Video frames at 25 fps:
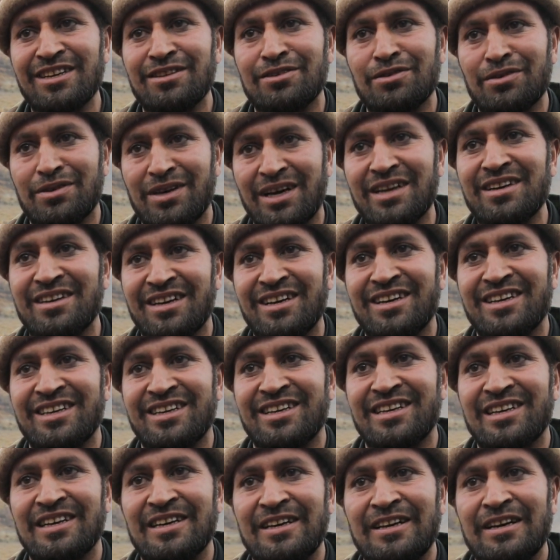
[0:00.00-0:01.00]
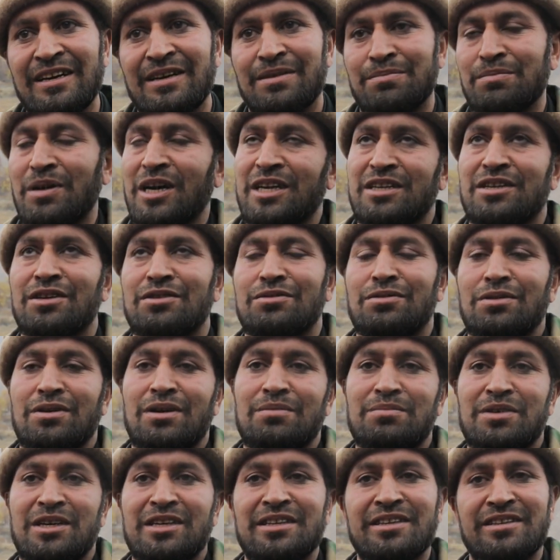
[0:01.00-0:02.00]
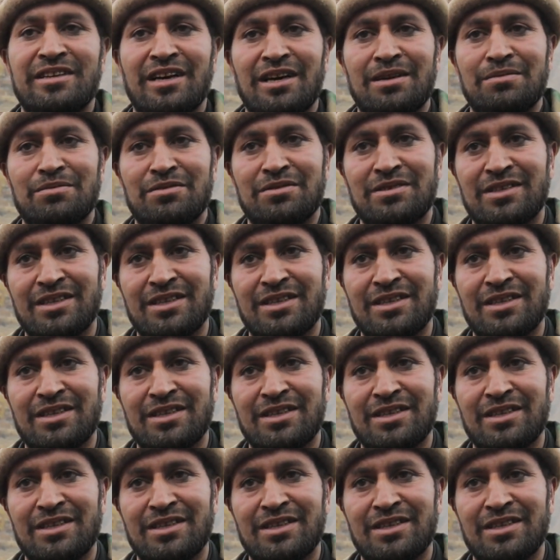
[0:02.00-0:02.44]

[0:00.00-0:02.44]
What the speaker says: except when I eat, pray, or